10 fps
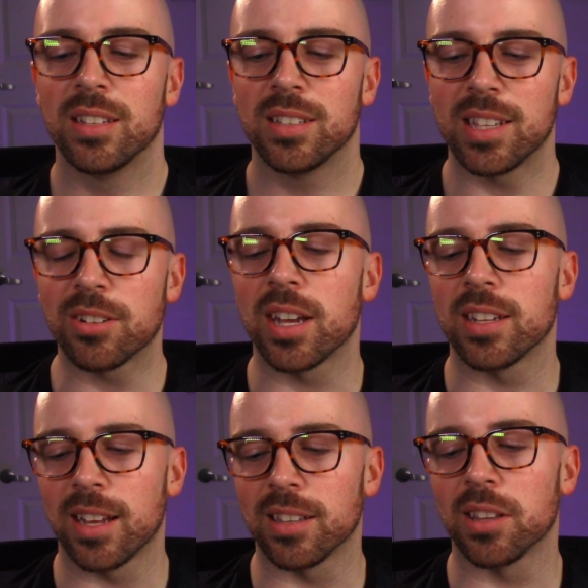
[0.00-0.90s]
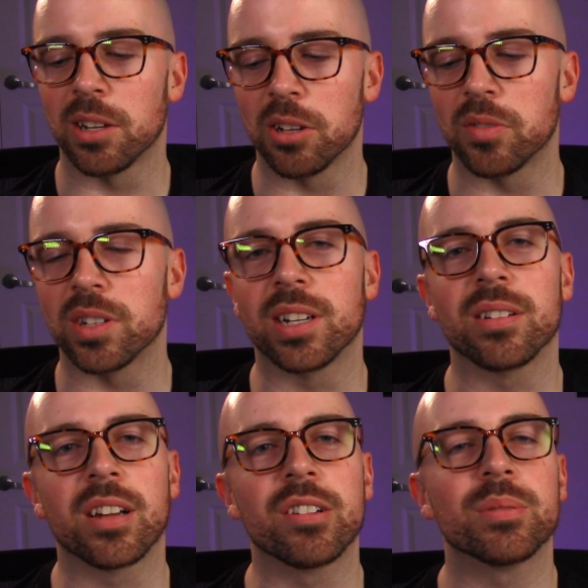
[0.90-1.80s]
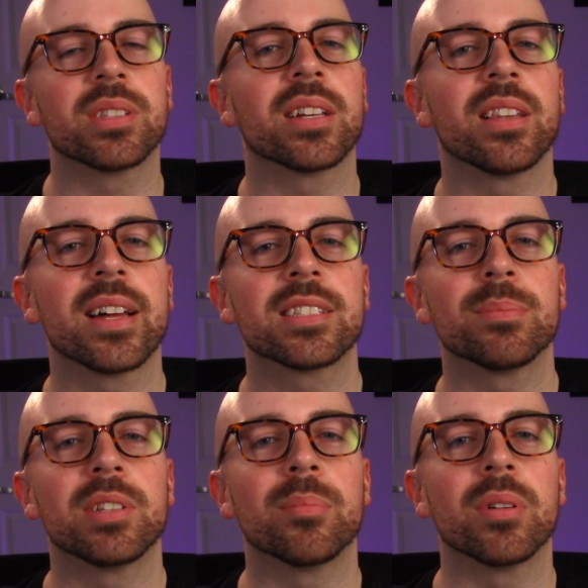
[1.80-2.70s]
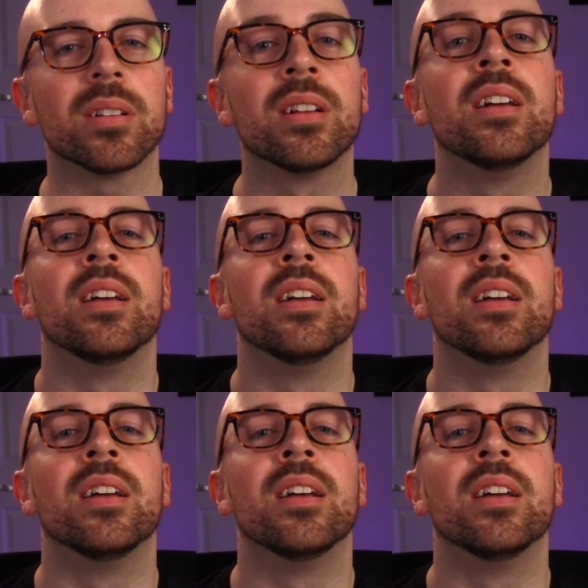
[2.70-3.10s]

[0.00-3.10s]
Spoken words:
Yeah, a little over a year ago. It was like last September.